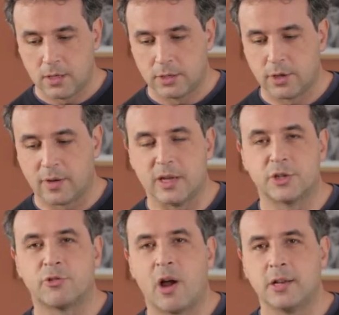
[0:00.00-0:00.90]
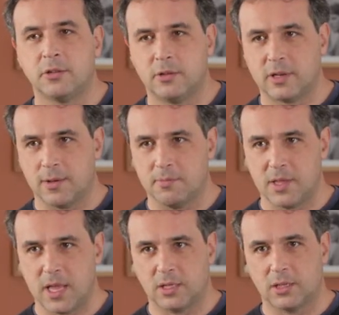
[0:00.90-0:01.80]
So I can try to do a
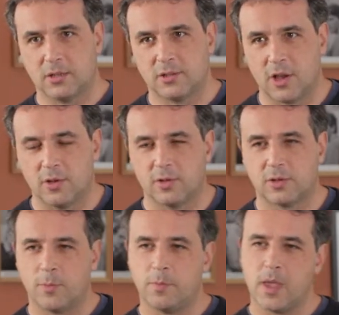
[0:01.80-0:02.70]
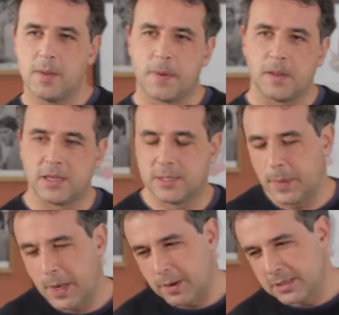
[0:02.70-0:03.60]
combination. So people,
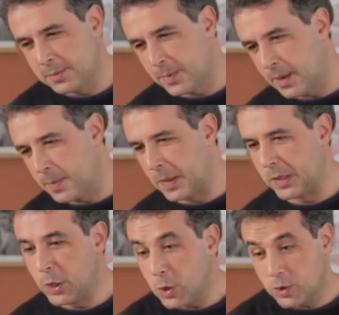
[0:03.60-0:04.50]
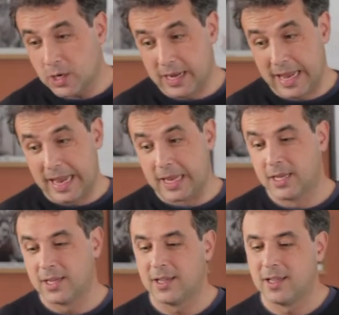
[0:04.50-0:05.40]
experienced people, usually
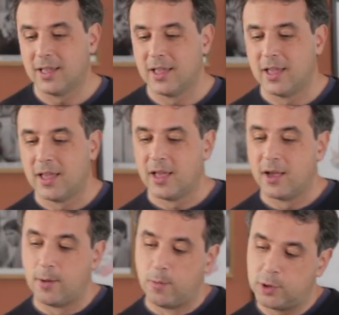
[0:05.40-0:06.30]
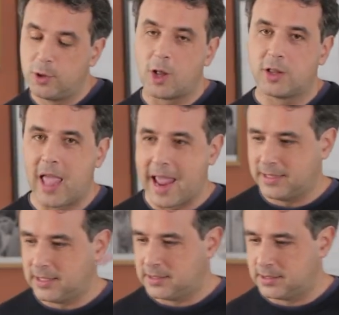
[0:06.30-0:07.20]
would not
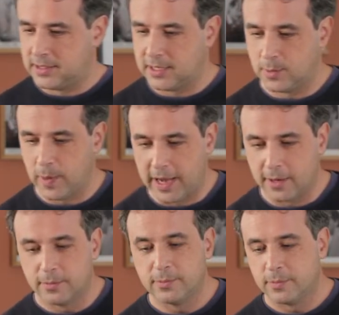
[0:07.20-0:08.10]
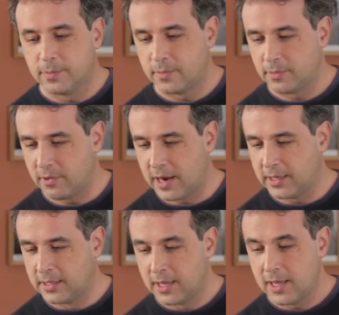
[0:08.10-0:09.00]
take this way,
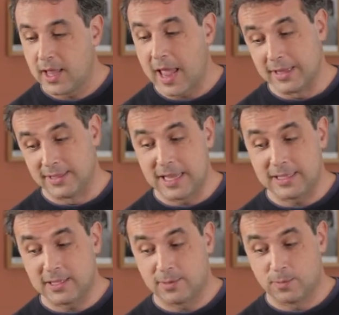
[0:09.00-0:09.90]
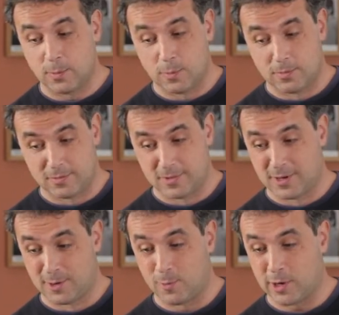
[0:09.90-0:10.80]
right? And that is
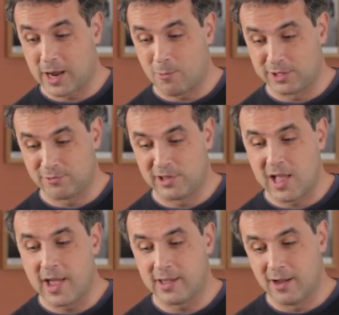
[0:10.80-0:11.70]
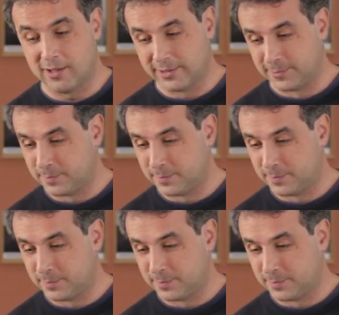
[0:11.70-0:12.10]
what I was relying on.